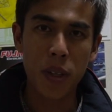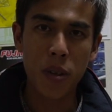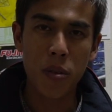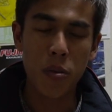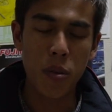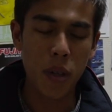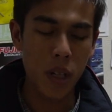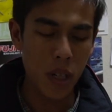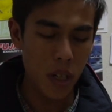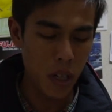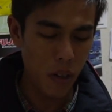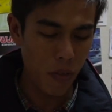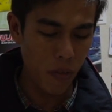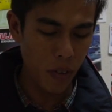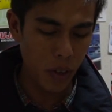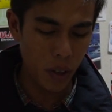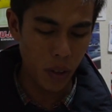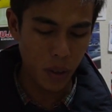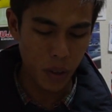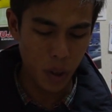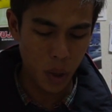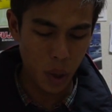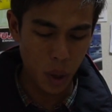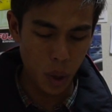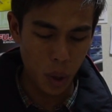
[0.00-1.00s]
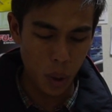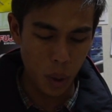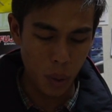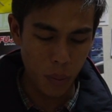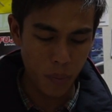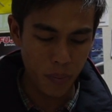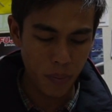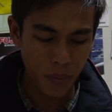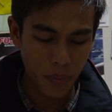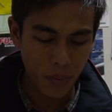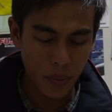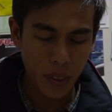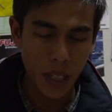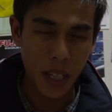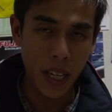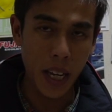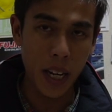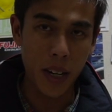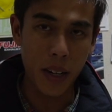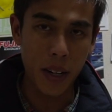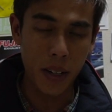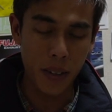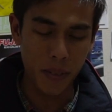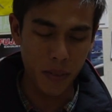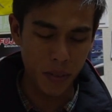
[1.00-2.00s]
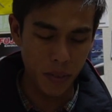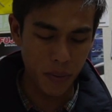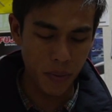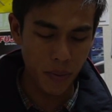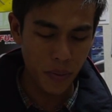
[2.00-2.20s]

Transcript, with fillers: really difficult to get a